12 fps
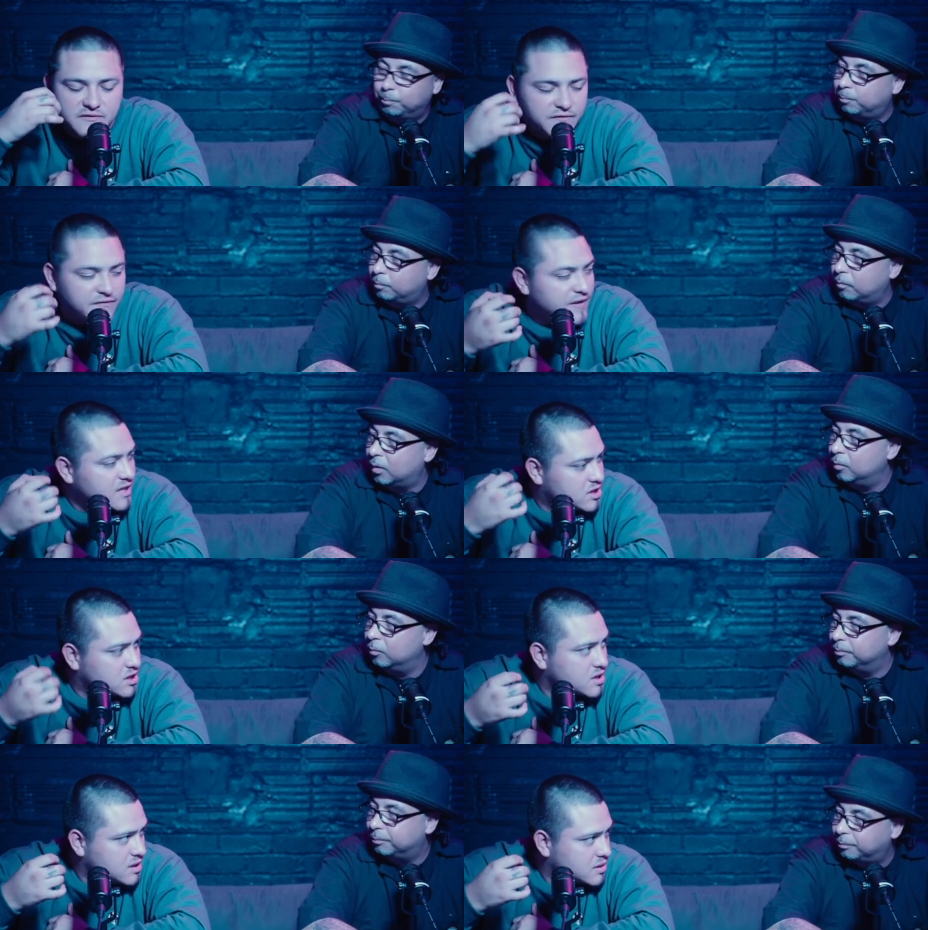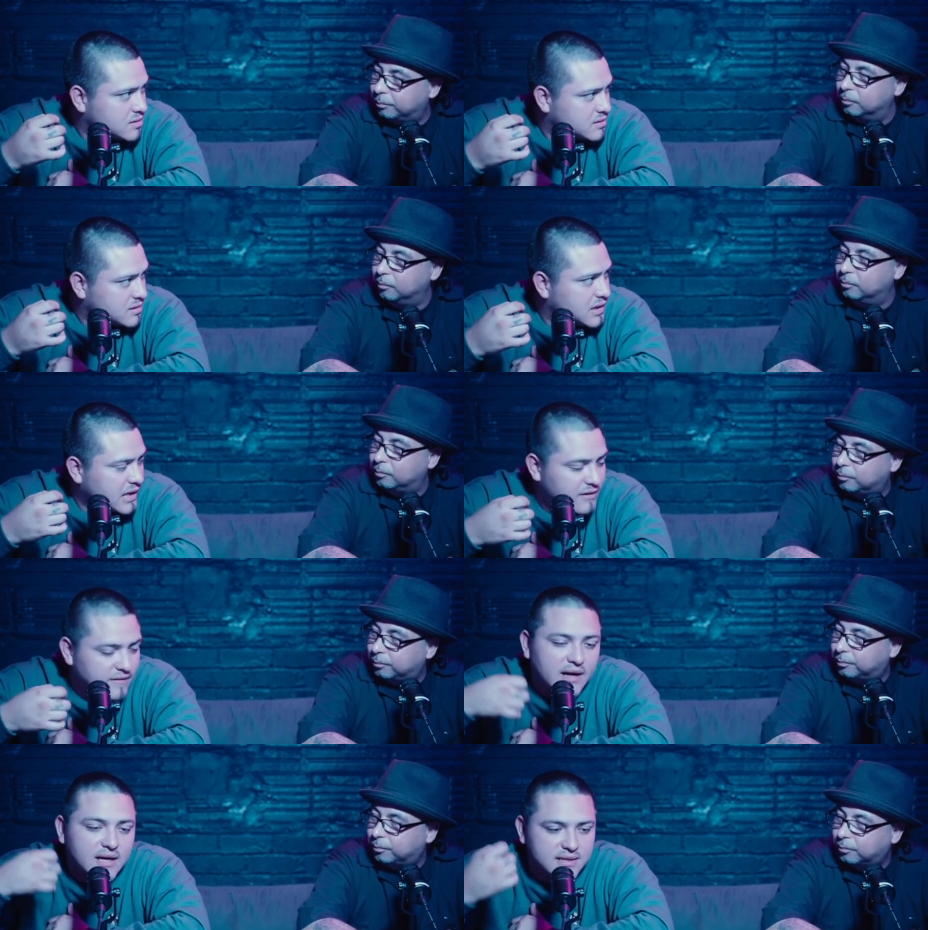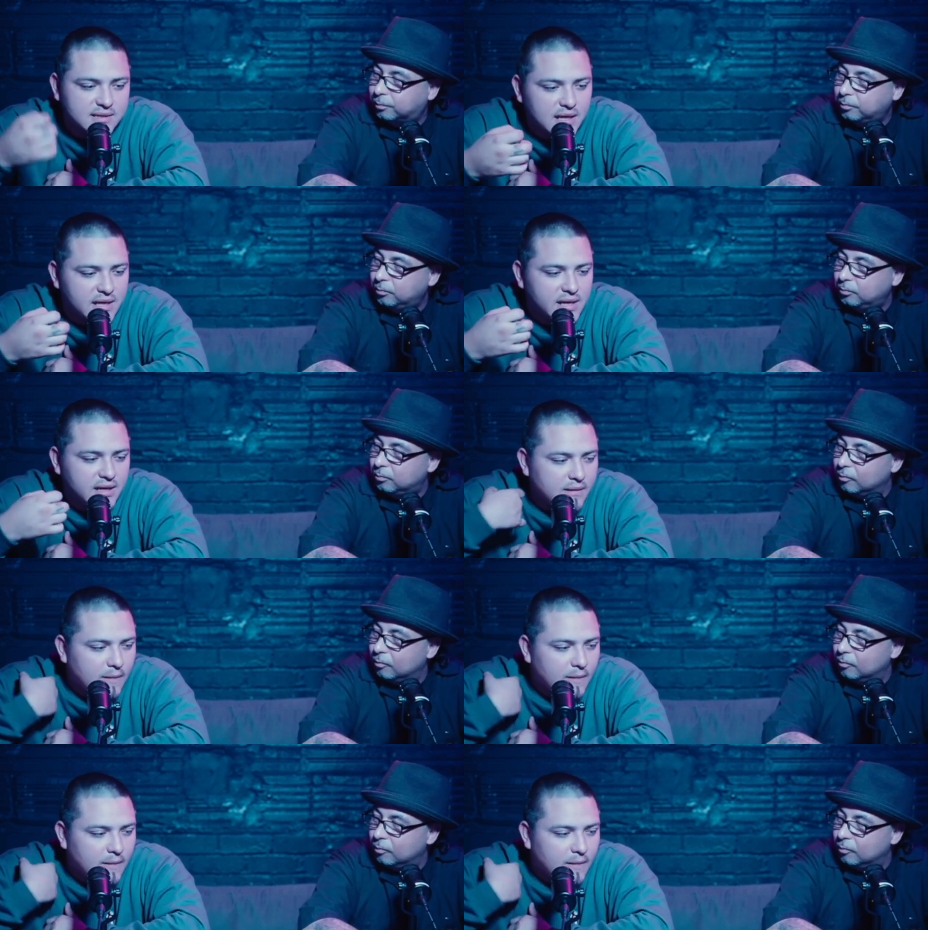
Speaker 1: fixture, mm-hmm. if I could say that.